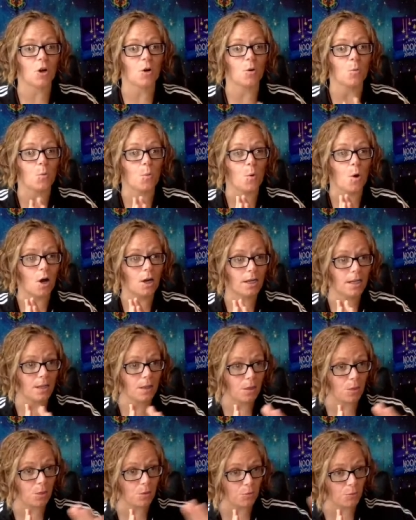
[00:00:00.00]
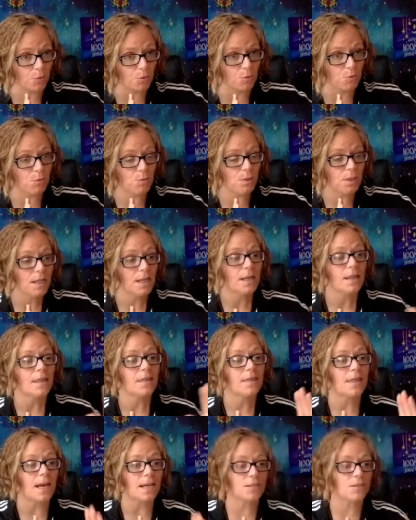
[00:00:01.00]
are walking through,
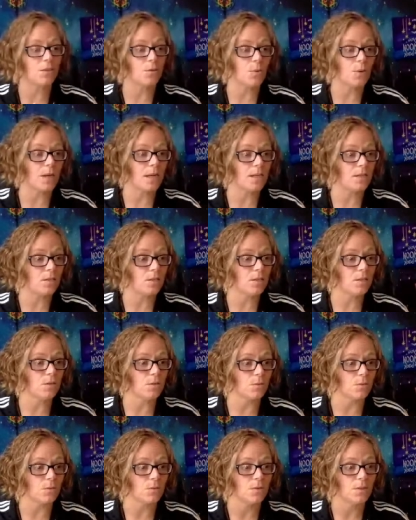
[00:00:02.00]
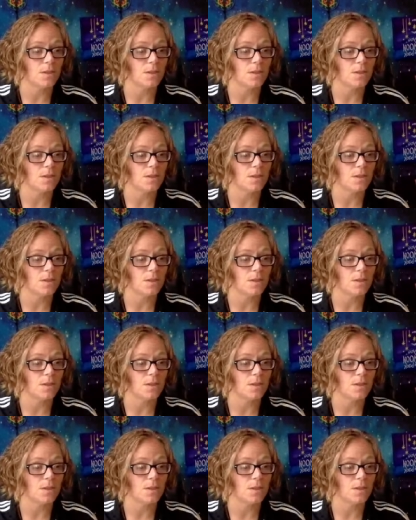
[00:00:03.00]
that's okay too.